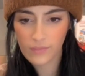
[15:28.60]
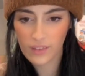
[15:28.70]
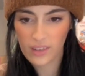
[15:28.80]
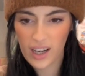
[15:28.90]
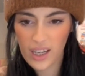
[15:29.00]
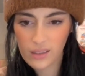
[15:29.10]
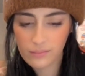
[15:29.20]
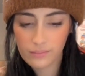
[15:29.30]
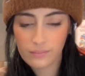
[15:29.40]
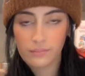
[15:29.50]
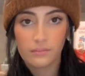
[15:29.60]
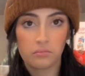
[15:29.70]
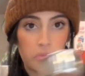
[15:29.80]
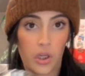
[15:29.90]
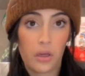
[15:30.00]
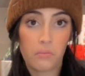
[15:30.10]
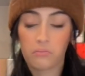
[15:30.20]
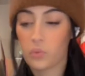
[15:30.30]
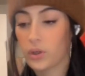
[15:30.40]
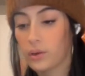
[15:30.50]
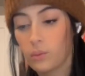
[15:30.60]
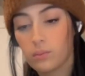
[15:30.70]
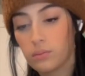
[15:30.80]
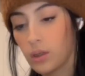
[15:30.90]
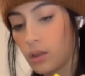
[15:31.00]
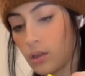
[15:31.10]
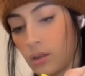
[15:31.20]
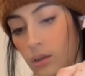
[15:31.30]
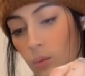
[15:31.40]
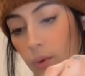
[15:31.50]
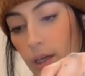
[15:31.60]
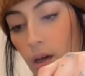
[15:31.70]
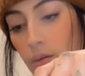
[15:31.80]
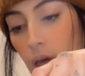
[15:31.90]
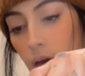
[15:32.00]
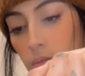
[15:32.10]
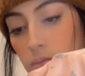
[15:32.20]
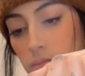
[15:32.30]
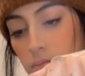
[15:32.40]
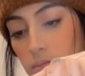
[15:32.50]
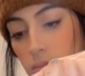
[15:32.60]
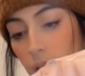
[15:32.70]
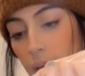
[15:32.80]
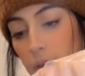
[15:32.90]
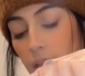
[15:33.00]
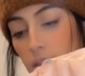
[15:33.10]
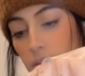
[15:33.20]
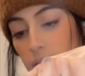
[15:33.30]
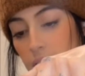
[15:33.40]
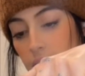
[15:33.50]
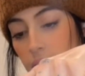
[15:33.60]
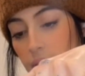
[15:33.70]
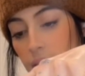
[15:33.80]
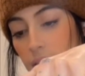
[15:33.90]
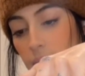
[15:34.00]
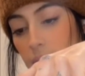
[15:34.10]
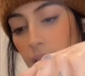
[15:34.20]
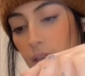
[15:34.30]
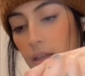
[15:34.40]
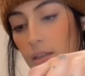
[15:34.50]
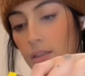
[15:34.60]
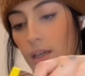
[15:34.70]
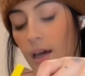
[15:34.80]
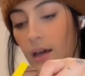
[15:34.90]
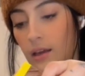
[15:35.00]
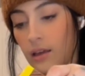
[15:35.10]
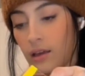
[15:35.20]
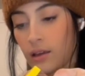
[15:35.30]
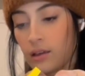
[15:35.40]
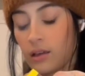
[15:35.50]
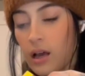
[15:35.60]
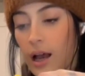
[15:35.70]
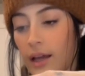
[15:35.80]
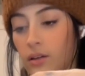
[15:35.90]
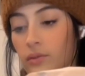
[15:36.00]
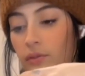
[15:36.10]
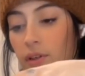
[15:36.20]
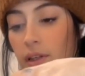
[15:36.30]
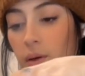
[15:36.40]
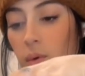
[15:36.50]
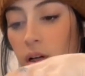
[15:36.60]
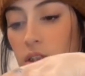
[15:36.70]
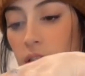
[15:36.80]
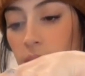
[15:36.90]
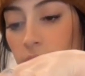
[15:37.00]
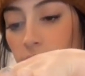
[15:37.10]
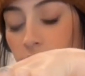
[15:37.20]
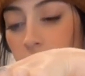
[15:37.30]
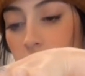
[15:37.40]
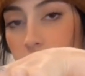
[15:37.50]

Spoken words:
All right. Yeah, we don't know. I've got to do 6 of these because I don't feel like washing my